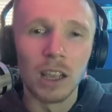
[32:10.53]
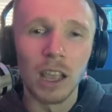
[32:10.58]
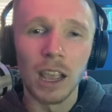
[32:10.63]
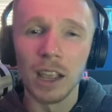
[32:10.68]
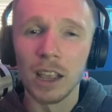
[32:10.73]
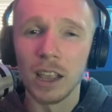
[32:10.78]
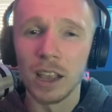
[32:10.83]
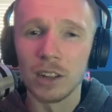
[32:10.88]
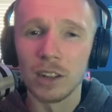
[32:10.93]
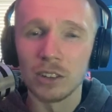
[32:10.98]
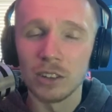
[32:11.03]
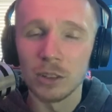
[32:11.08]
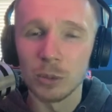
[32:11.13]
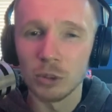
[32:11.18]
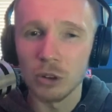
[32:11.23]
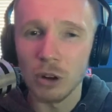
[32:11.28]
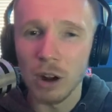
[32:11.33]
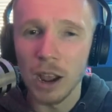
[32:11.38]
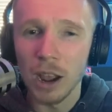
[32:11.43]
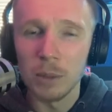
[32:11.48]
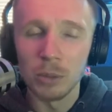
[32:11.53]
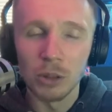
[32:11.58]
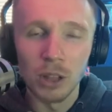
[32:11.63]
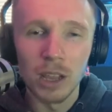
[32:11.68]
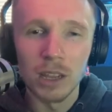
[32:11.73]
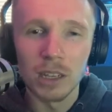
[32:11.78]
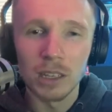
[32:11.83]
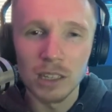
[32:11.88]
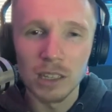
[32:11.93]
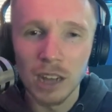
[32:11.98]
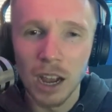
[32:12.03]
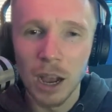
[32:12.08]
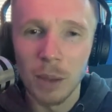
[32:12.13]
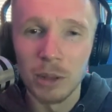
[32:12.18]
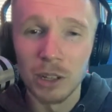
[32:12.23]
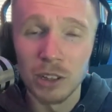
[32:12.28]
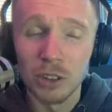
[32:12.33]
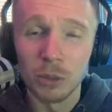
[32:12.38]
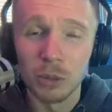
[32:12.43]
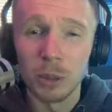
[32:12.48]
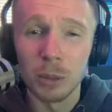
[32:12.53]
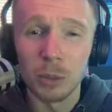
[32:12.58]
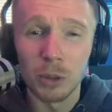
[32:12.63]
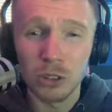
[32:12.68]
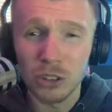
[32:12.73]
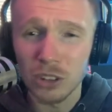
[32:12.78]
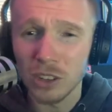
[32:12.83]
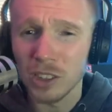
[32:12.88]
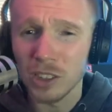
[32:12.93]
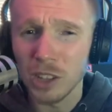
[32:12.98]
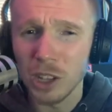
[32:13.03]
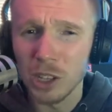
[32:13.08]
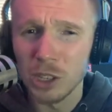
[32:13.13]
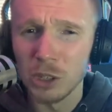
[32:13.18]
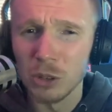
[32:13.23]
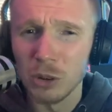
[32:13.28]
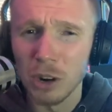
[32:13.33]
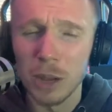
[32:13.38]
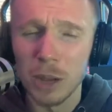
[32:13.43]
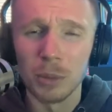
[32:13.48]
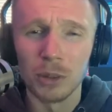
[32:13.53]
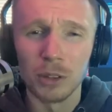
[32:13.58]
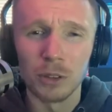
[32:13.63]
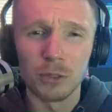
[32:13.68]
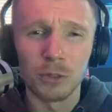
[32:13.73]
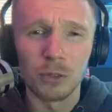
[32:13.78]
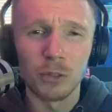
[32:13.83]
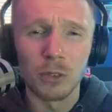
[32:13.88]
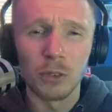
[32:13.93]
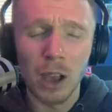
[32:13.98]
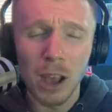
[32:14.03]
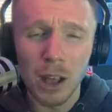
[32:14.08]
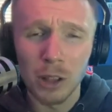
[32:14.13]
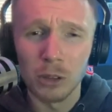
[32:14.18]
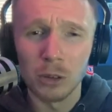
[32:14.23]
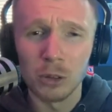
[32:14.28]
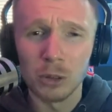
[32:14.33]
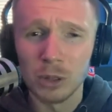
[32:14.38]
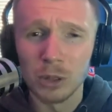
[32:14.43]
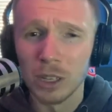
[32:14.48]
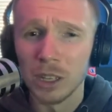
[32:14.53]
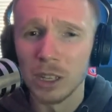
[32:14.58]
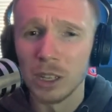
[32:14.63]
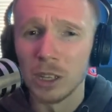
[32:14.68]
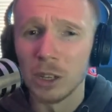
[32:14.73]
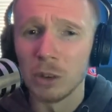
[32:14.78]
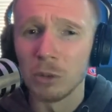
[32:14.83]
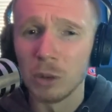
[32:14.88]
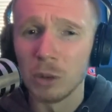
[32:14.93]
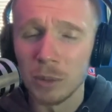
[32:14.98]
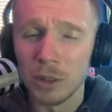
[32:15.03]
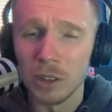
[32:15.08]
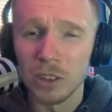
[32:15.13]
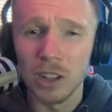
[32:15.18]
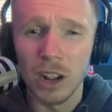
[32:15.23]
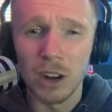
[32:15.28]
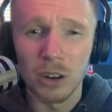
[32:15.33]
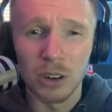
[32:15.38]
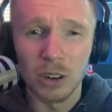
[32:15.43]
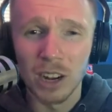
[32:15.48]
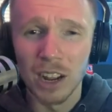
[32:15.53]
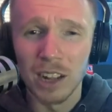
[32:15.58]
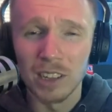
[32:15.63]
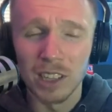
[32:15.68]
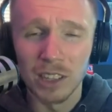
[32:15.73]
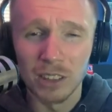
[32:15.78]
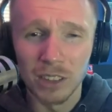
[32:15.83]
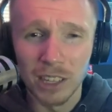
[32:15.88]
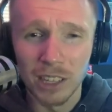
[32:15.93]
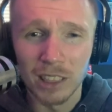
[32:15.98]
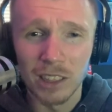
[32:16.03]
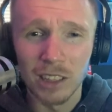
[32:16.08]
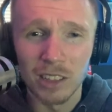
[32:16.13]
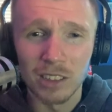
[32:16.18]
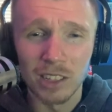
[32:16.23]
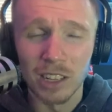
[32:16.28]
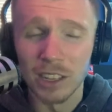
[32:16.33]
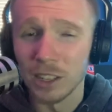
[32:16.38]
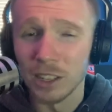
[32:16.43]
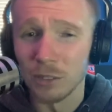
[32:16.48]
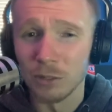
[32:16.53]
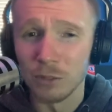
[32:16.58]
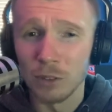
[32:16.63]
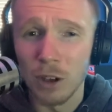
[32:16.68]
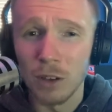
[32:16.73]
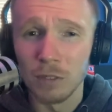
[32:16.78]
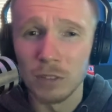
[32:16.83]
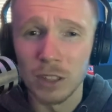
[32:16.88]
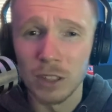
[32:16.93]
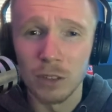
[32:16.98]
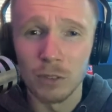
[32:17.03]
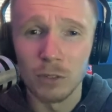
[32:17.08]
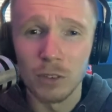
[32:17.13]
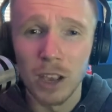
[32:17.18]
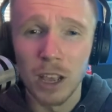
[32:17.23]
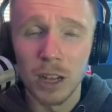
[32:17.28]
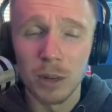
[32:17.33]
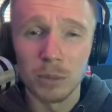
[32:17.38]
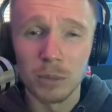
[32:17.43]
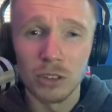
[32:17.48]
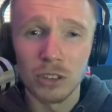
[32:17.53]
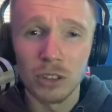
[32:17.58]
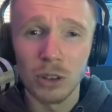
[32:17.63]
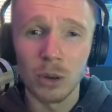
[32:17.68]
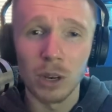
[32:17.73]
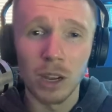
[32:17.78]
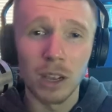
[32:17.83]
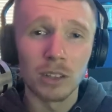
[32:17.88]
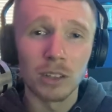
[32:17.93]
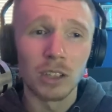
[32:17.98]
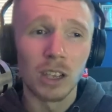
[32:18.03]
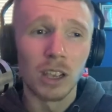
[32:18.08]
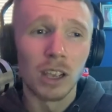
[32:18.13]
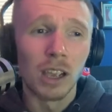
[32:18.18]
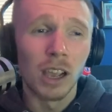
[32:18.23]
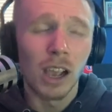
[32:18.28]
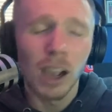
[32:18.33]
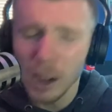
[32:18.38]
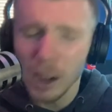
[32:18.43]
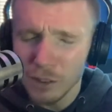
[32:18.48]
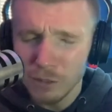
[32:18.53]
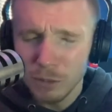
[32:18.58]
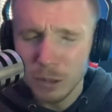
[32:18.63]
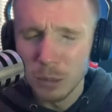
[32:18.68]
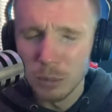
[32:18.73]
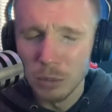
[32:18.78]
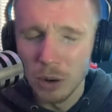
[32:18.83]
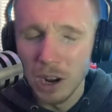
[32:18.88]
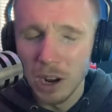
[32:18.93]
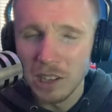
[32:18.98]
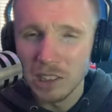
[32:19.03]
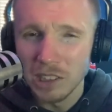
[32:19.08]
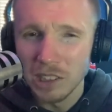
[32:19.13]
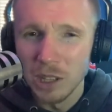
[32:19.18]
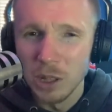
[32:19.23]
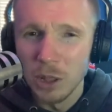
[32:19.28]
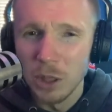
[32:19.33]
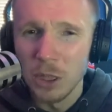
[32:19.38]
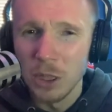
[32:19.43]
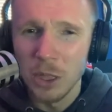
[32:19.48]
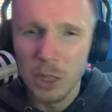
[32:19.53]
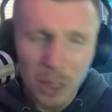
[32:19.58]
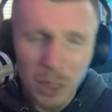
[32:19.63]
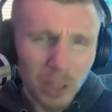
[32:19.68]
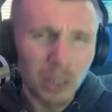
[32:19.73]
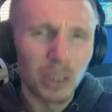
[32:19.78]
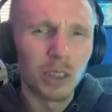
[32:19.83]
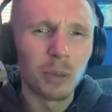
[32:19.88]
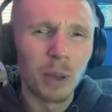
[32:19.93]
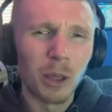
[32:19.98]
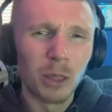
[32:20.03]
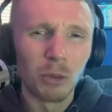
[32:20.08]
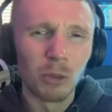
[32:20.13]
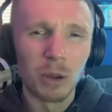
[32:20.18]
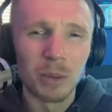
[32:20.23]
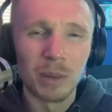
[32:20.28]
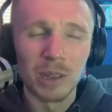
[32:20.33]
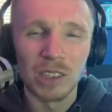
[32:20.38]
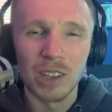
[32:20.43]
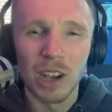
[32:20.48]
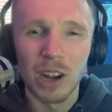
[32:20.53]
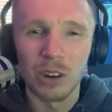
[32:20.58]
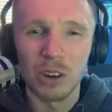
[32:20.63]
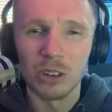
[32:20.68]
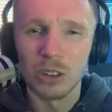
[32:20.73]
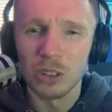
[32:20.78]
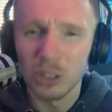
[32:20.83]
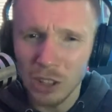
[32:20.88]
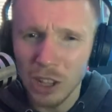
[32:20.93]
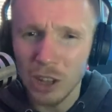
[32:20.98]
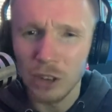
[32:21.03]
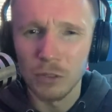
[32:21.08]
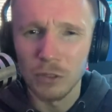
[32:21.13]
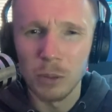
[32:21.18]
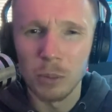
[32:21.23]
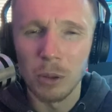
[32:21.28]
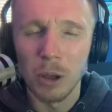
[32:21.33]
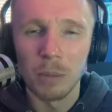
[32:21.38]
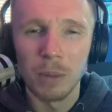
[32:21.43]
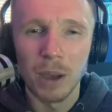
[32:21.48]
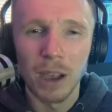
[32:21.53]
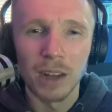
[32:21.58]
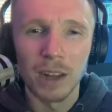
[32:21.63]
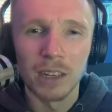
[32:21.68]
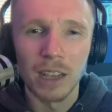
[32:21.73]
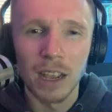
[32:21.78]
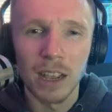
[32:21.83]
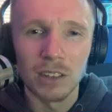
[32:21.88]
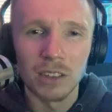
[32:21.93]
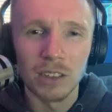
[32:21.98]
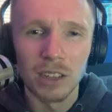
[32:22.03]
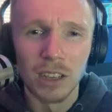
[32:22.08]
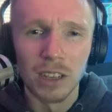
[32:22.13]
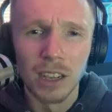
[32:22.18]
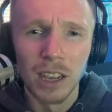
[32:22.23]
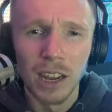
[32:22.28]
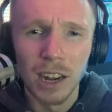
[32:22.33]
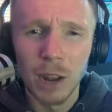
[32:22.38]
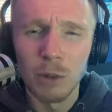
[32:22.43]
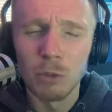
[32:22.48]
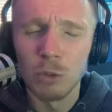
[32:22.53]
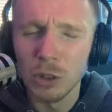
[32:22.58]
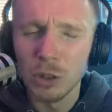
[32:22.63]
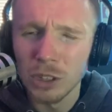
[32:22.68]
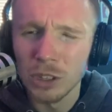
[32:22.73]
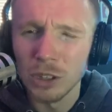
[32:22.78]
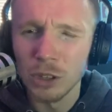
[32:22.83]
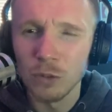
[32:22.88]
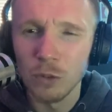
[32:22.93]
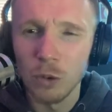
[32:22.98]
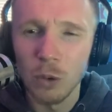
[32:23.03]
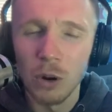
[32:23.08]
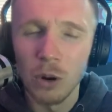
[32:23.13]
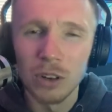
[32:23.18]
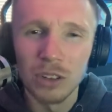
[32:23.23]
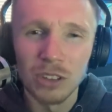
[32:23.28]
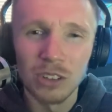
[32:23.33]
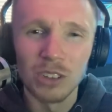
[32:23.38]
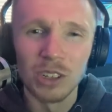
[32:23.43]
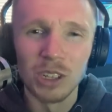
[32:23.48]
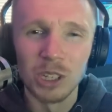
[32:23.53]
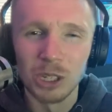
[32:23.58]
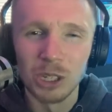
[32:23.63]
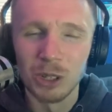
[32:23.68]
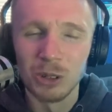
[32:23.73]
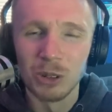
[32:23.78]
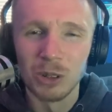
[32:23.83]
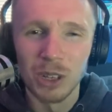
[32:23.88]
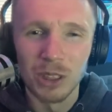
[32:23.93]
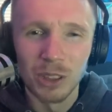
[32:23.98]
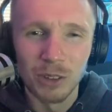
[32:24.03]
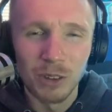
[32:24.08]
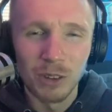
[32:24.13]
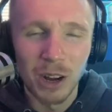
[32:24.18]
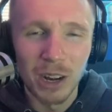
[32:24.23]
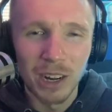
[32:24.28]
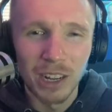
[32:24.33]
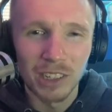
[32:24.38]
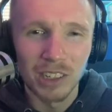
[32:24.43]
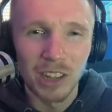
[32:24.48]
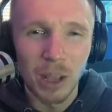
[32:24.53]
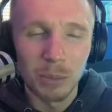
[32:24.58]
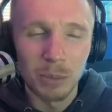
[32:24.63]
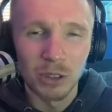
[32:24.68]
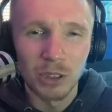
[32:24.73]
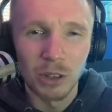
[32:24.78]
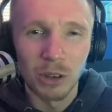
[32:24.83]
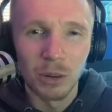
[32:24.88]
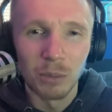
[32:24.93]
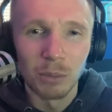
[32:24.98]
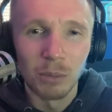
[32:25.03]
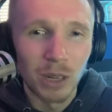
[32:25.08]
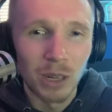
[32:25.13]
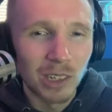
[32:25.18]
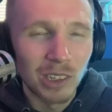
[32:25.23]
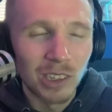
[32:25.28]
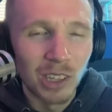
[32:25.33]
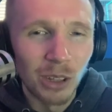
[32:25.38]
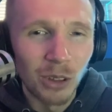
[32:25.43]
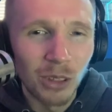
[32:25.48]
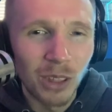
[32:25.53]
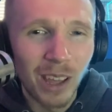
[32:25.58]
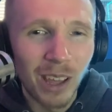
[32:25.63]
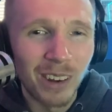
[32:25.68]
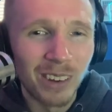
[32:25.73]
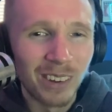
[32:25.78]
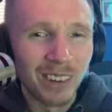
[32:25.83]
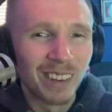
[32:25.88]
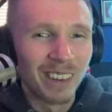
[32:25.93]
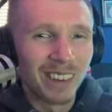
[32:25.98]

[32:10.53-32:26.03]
and subscribe, like, comment, so people just like you are able to follow women's soccer content like this and get involved in the fandom. So, guys, I've been Bryce. This has been the Women's Soccer / Football Podcast, and I really look forward to seeing you in the very next episode. But until then,